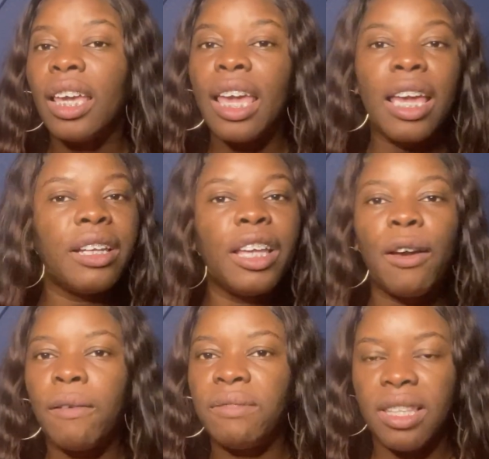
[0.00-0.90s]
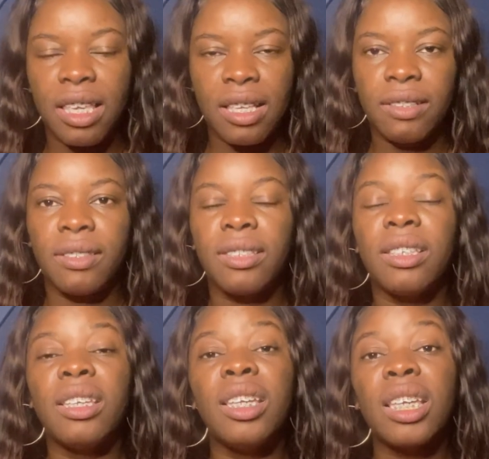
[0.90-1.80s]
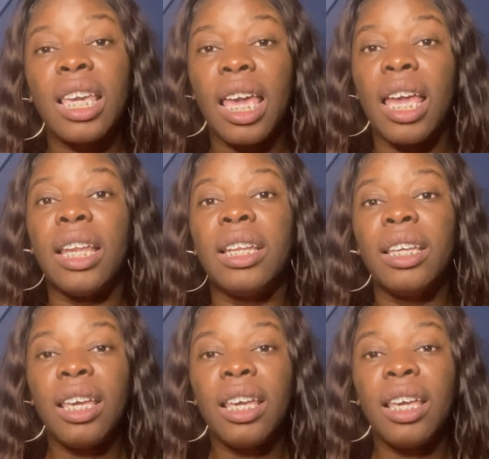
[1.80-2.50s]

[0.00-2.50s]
Any of these can